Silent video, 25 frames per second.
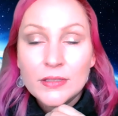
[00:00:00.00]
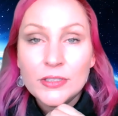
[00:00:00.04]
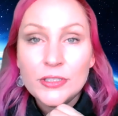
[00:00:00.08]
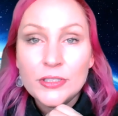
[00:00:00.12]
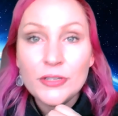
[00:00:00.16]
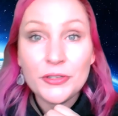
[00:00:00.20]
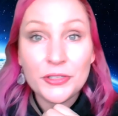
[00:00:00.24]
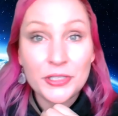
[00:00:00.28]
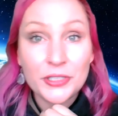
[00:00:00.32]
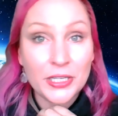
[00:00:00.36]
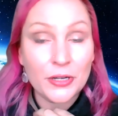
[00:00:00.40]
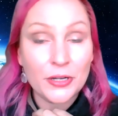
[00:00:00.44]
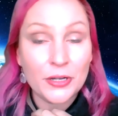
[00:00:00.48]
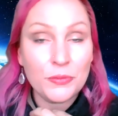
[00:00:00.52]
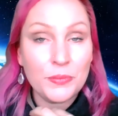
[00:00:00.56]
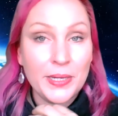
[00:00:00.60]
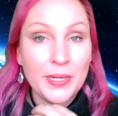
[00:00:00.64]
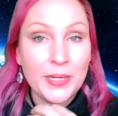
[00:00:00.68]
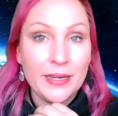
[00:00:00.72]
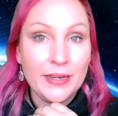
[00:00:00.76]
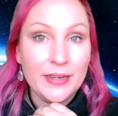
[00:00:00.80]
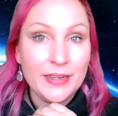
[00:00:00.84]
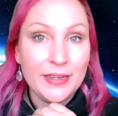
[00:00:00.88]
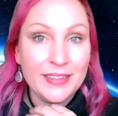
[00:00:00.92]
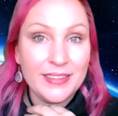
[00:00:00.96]
You tell
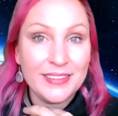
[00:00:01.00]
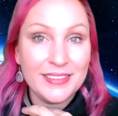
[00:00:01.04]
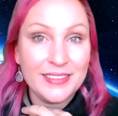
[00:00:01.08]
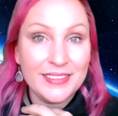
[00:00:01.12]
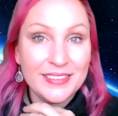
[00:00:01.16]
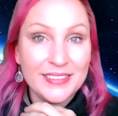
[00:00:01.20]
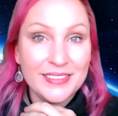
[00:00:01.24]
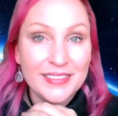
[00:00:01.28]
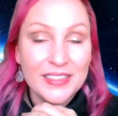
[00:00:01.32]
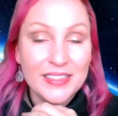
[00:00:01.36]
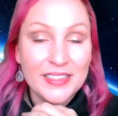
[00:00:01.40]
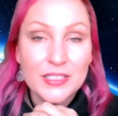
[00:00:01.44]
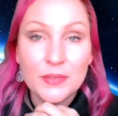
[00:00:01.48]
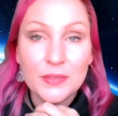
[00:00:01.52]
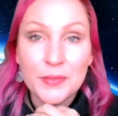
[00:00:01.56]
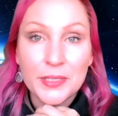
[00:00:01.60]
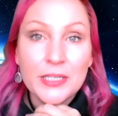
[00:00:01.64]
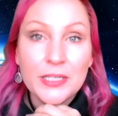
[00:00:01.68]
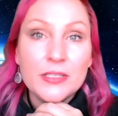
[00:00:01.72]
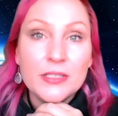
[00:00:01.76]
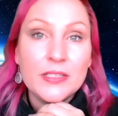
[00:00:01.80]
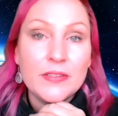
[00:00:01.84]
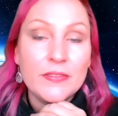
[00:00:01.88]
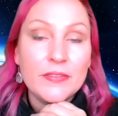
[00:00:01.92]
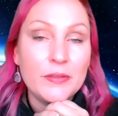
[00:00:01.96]
me. Is it
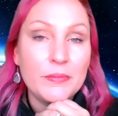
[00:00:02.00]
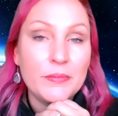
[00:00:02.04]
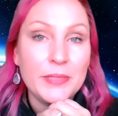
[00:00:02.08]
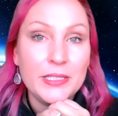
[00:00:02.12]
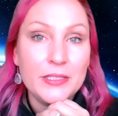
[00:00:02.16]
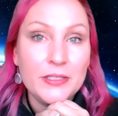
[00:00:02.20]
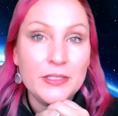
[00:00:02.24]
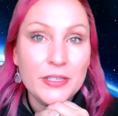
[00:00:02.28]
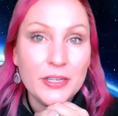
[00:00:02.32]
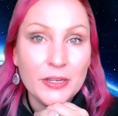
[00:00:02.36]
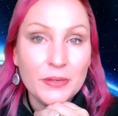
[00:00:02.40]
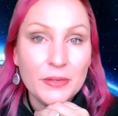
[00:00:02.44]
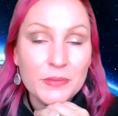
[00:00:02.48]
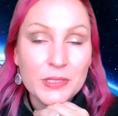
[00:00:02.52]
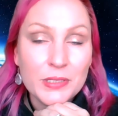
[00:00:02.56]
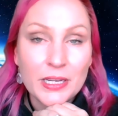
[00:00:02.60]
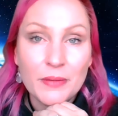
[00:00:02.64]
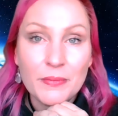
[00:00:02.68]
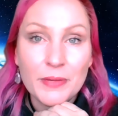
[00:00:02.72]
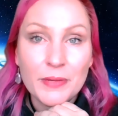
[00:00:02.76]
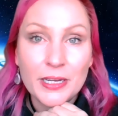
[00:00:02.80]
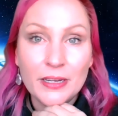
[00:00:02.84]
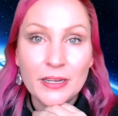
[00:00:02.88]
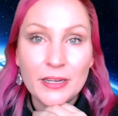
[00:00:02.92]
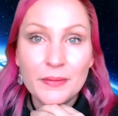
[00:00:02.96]
because of the midterms
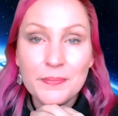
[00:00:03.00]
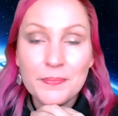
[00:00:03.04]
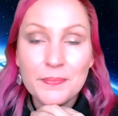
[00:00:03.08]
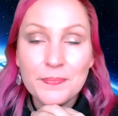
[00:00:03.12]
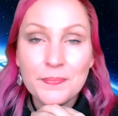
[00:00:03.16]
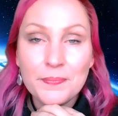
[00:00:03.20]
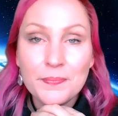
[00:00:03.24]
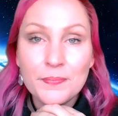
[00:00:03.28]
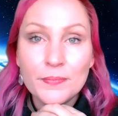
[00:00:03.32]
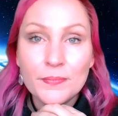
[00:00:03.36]
coming up?